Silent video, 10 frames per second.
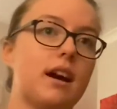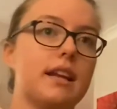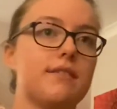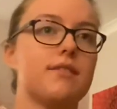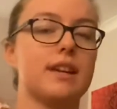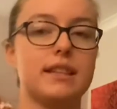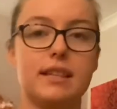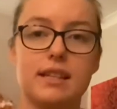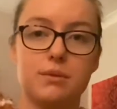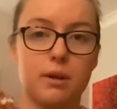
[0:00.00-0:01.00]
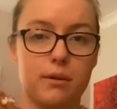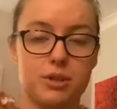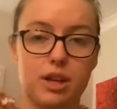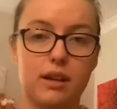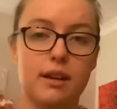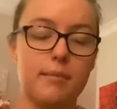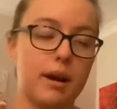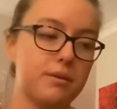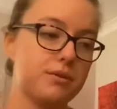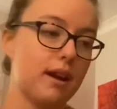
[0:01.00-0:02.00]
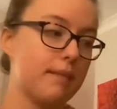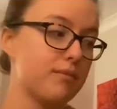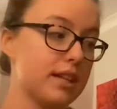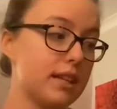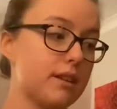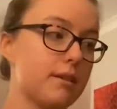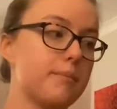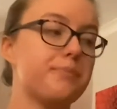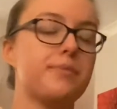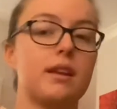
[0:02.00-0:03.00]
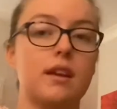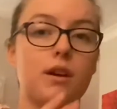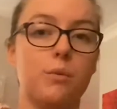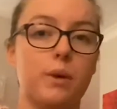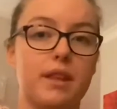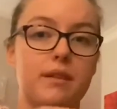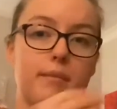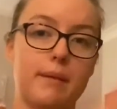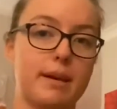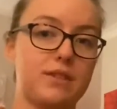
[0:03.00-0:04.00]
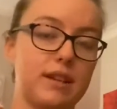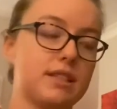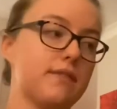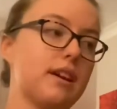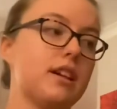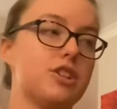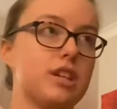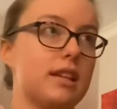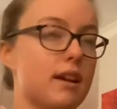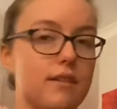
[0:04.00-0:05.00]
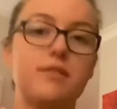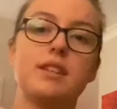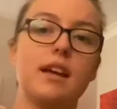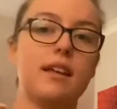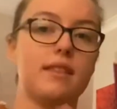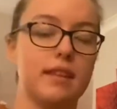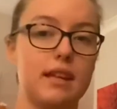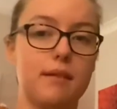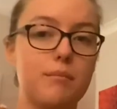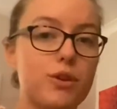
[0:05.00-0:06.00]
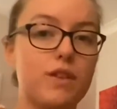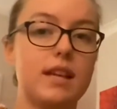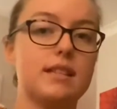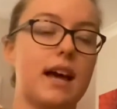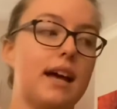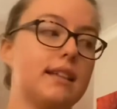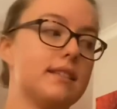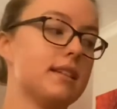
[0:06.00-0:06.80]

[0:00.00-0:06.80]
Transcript: I never read these when I was younger, but I'm reading them with my best friend Sophia, and she loves the movies and